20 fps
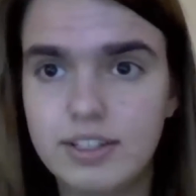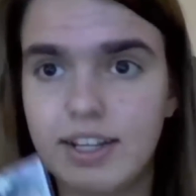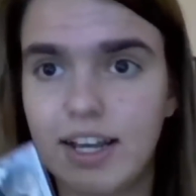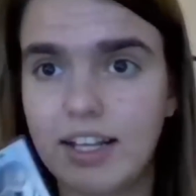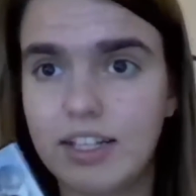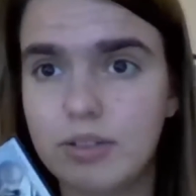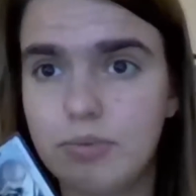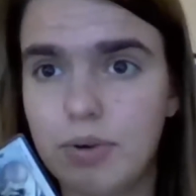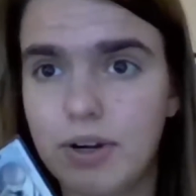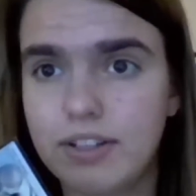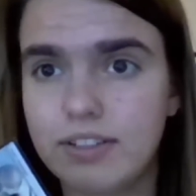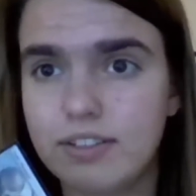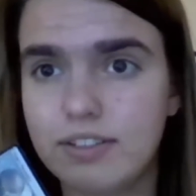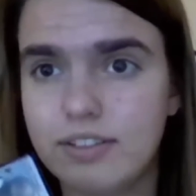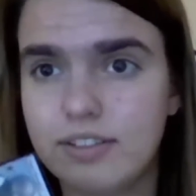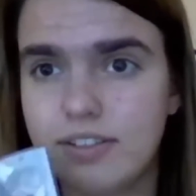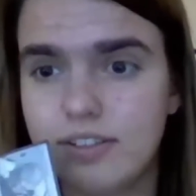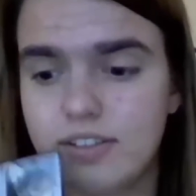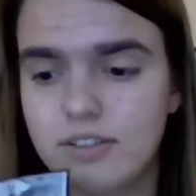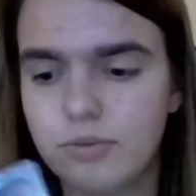Titan's
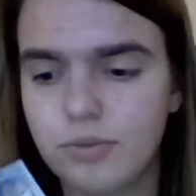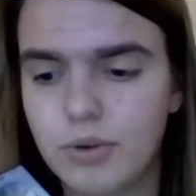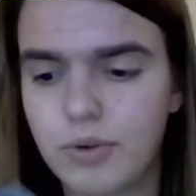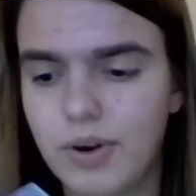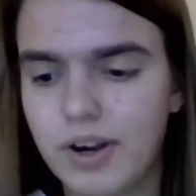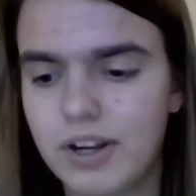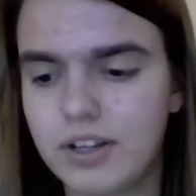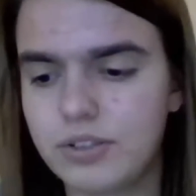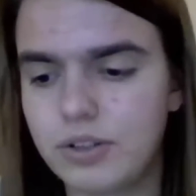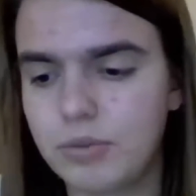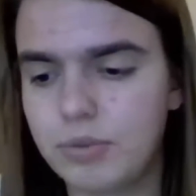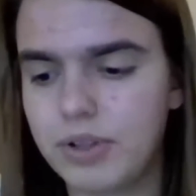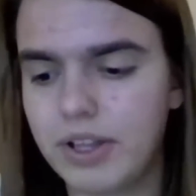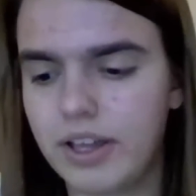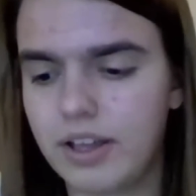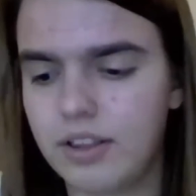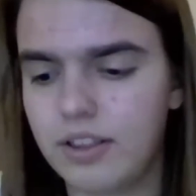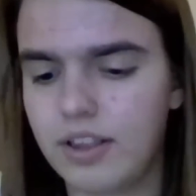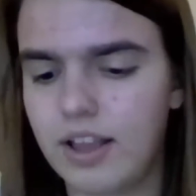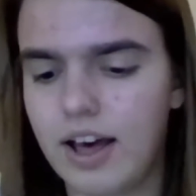Presence requires you to
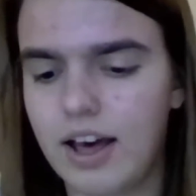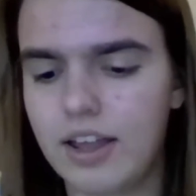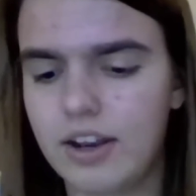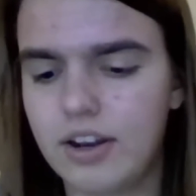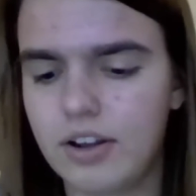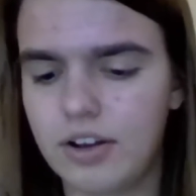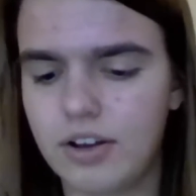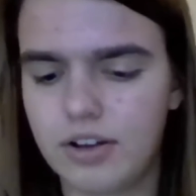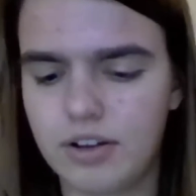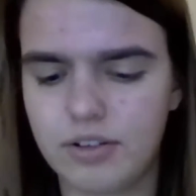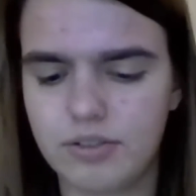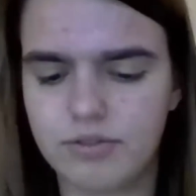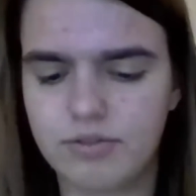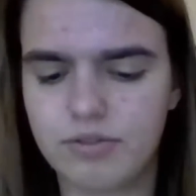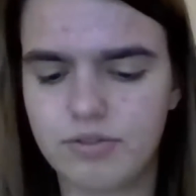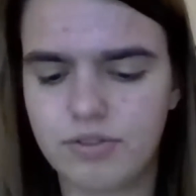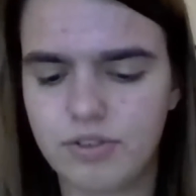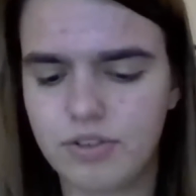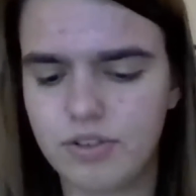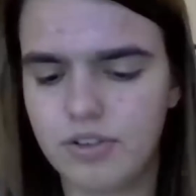play a lot
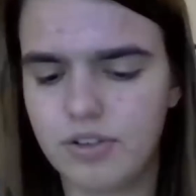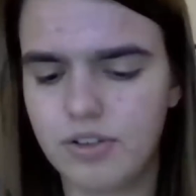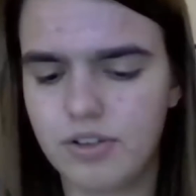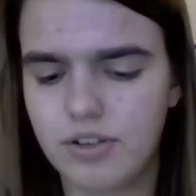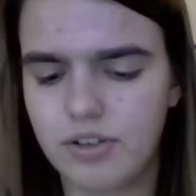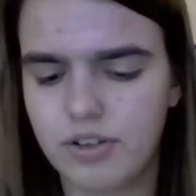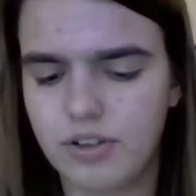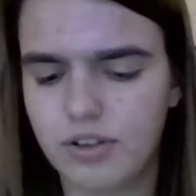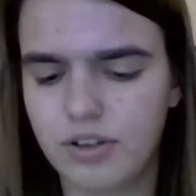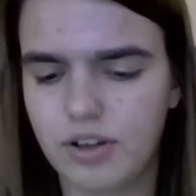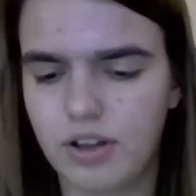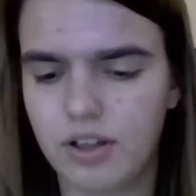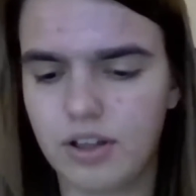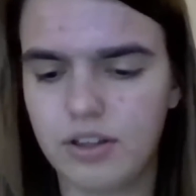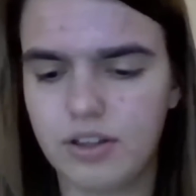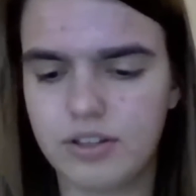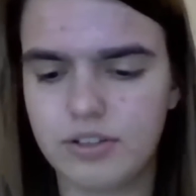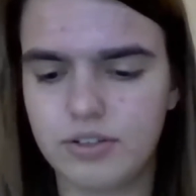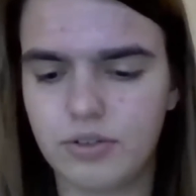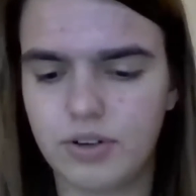of
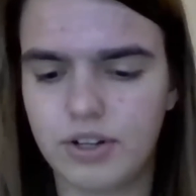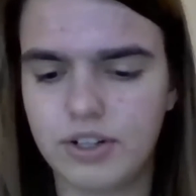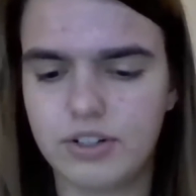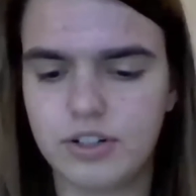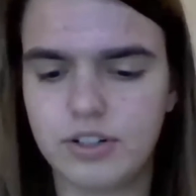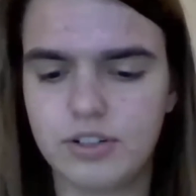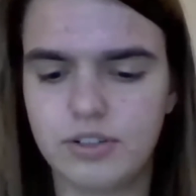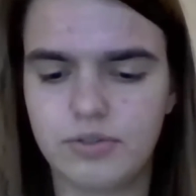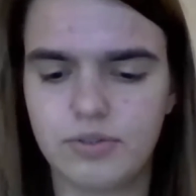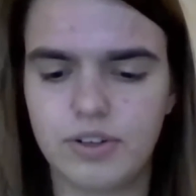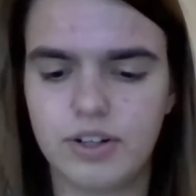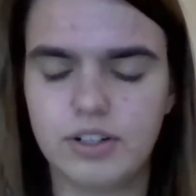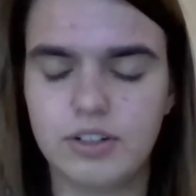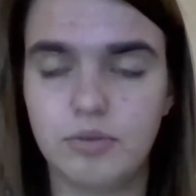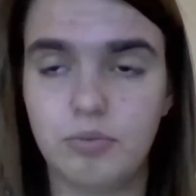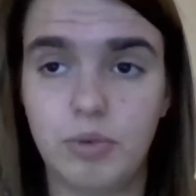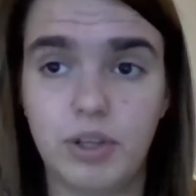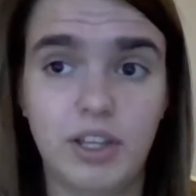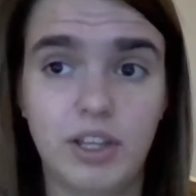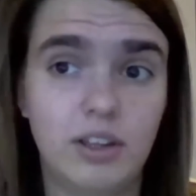colorless creatures for it
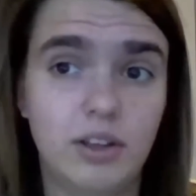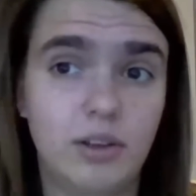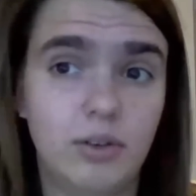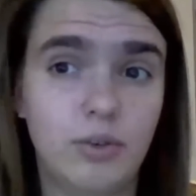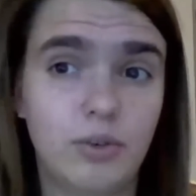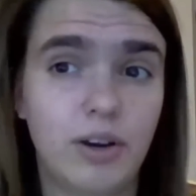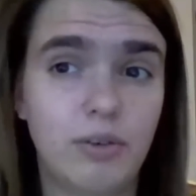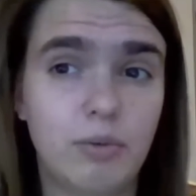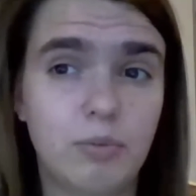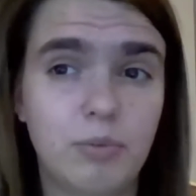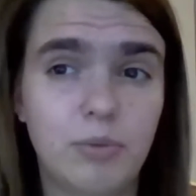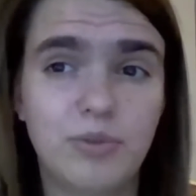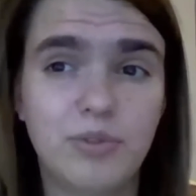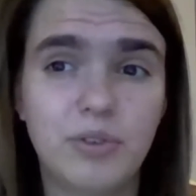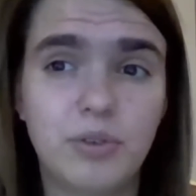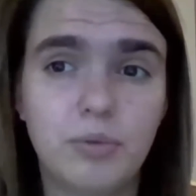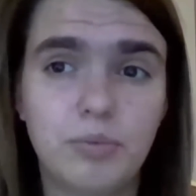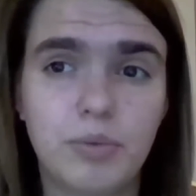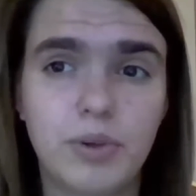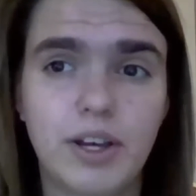to be great
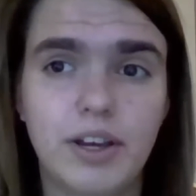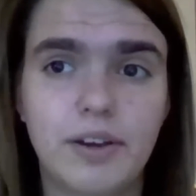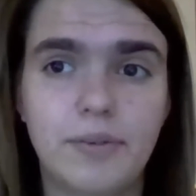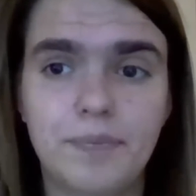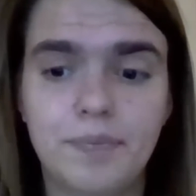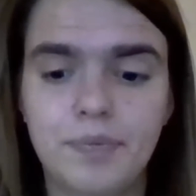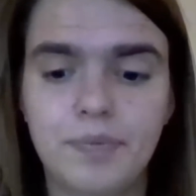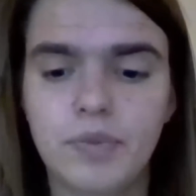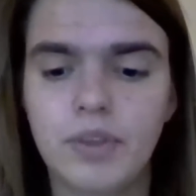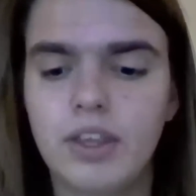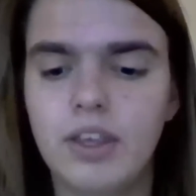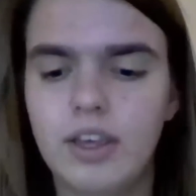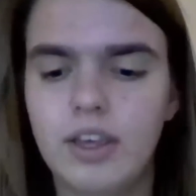removal, but